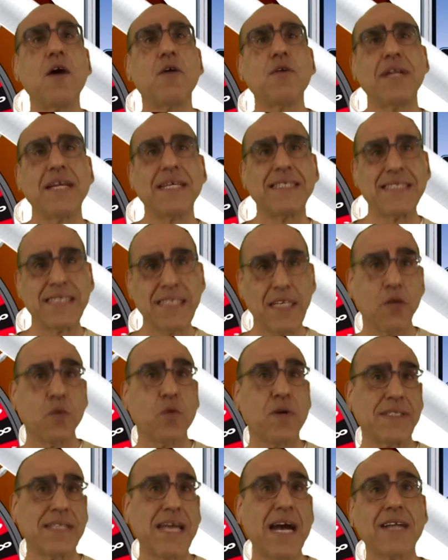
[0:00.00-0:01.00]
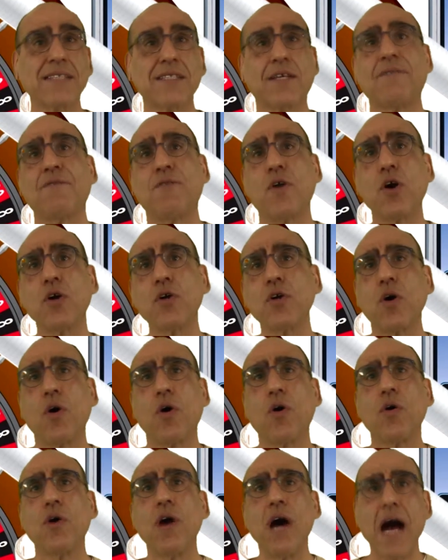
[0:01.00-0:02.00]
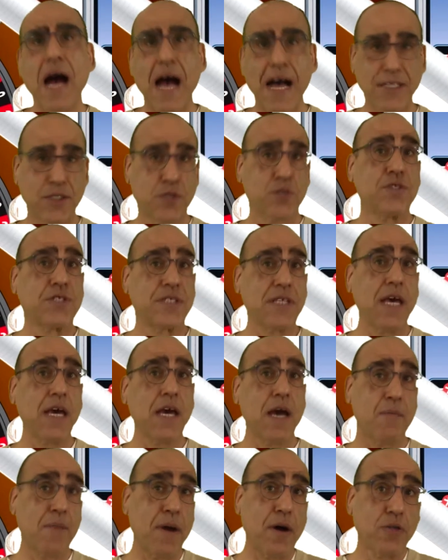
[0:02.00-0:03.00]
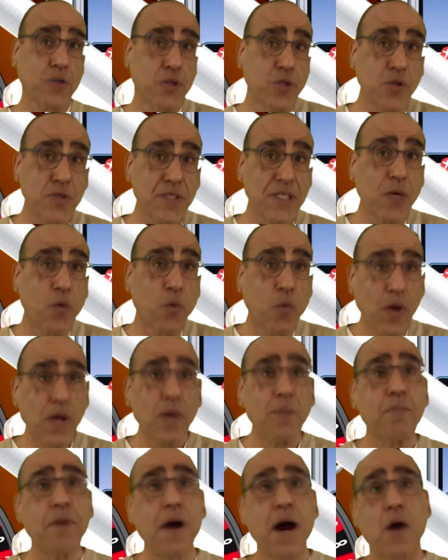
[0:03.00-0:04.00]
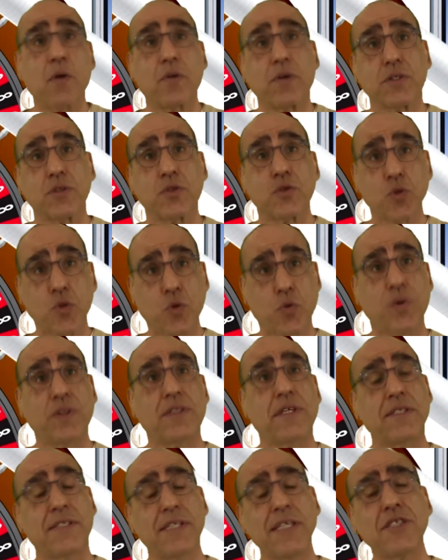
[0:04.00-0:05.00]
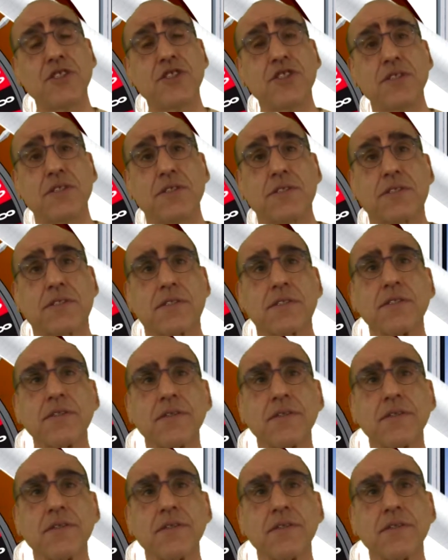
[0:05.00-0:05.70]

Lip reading: let's hear what Dr. Volkow has to say about using willpower to quit addictions.